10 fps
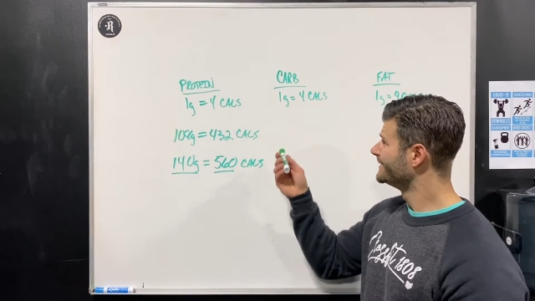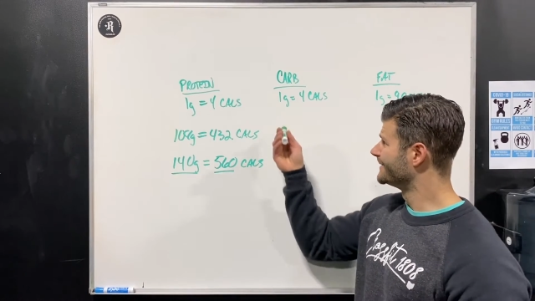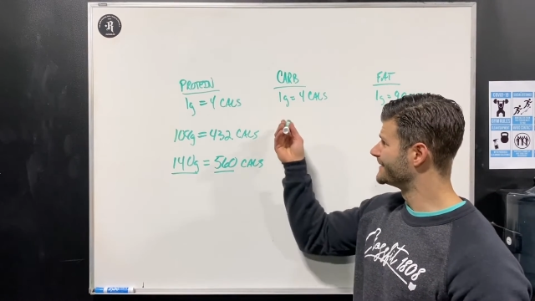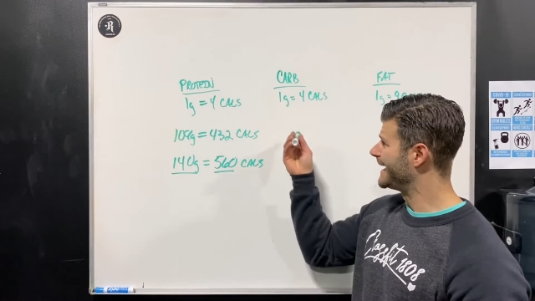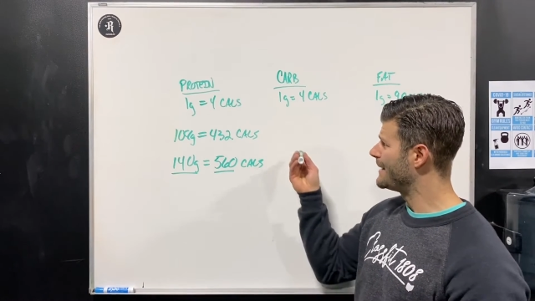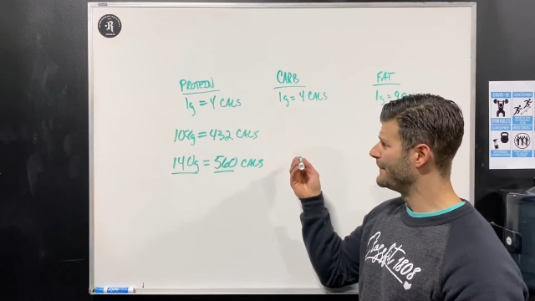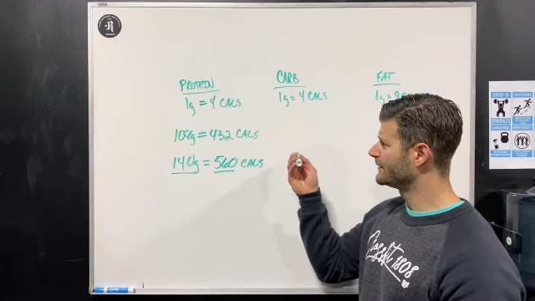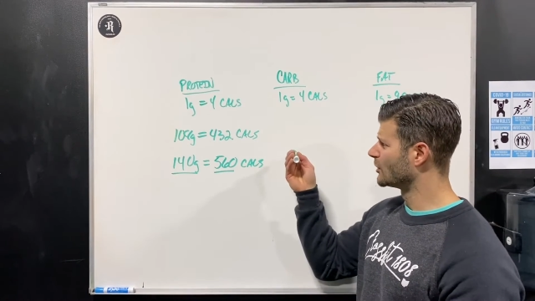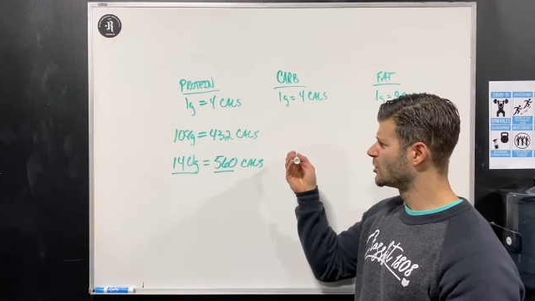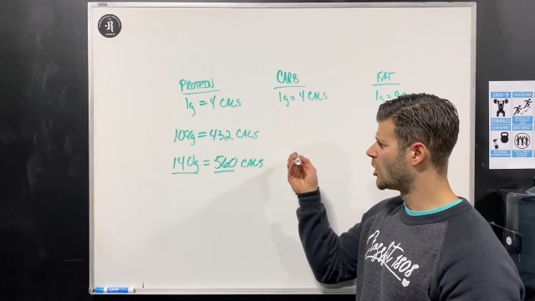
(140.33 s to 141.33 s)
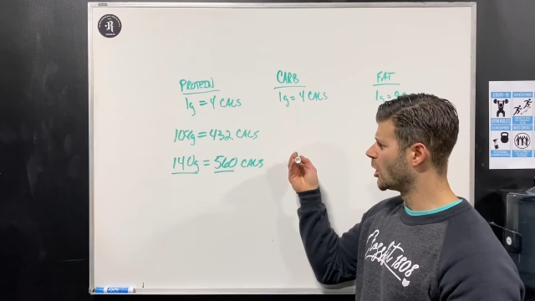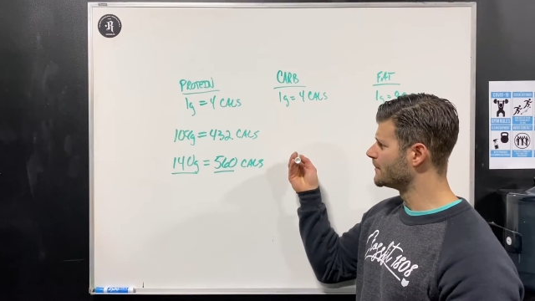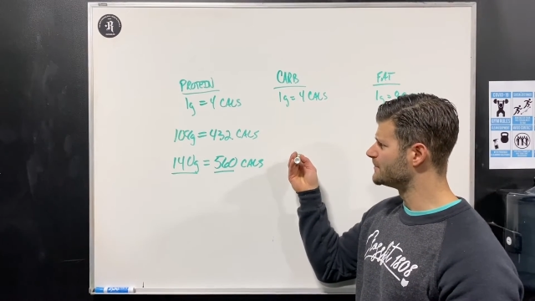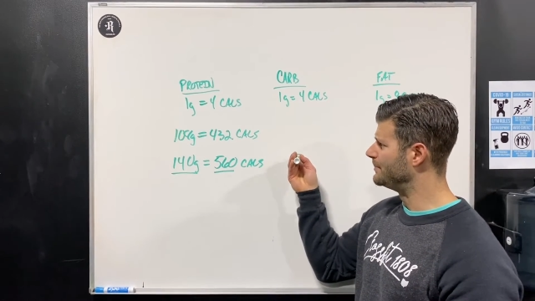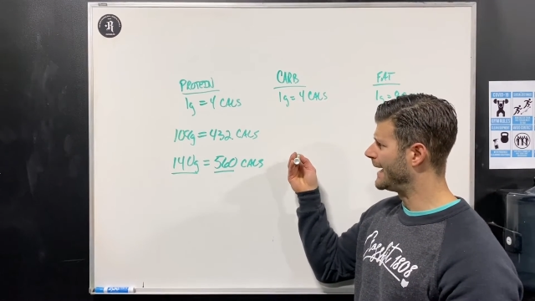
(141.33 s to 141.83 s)
Does that make the
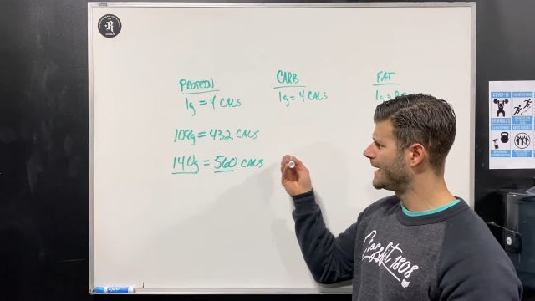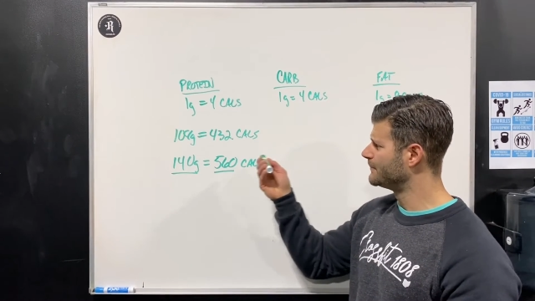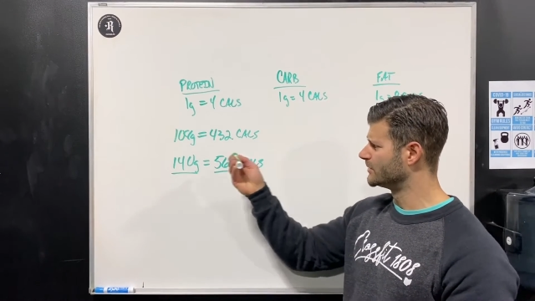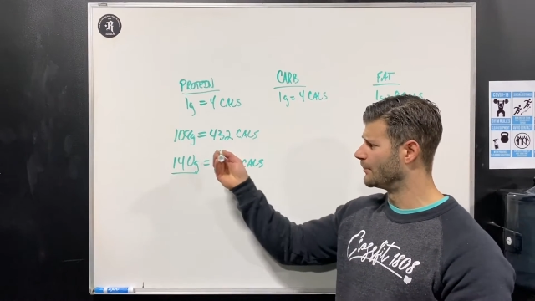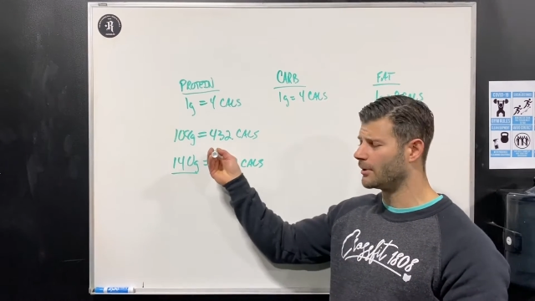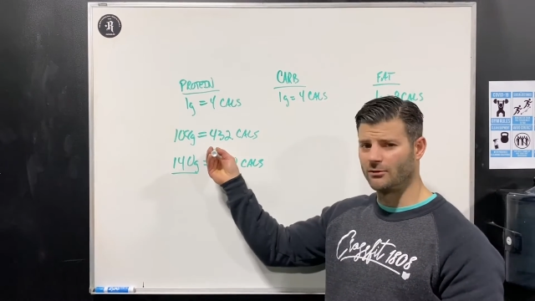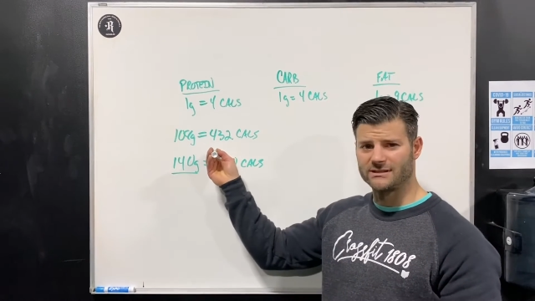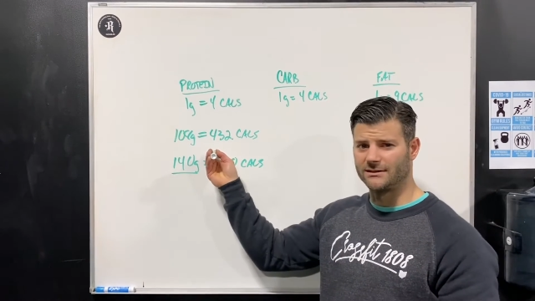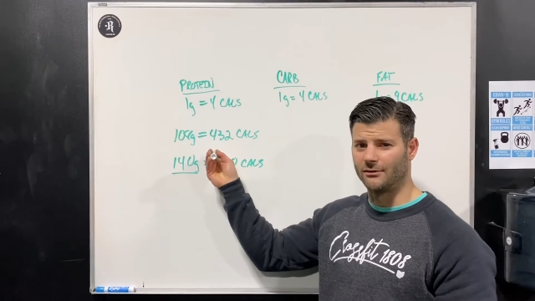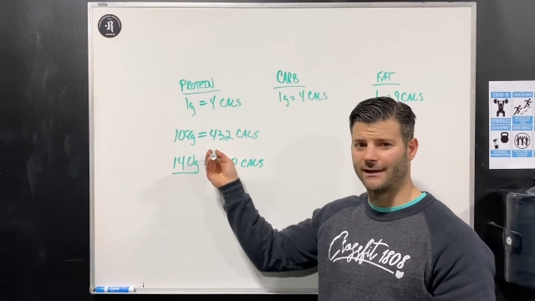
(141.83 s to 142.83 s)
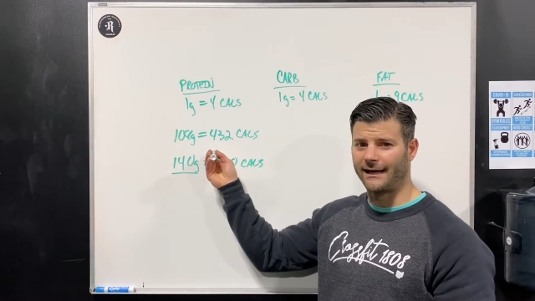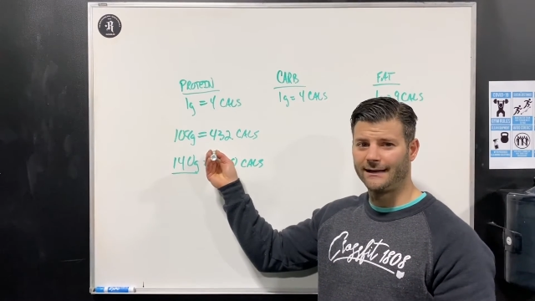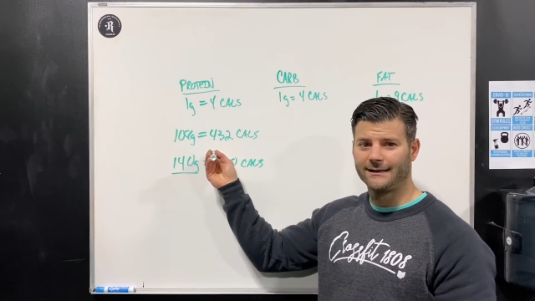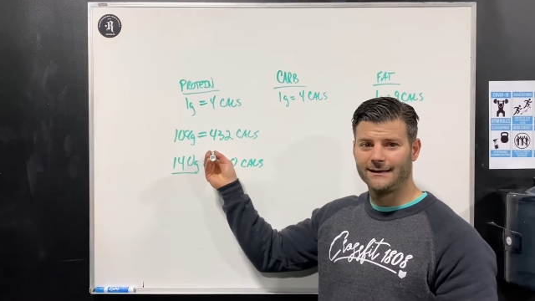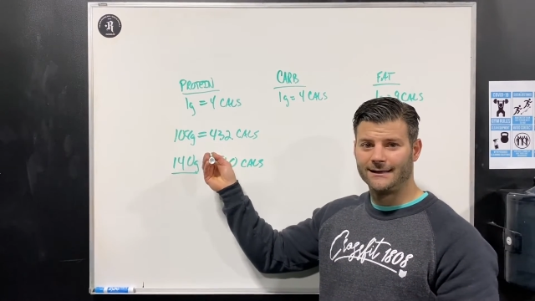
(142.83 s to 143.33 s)
carbs bad but the protein okay?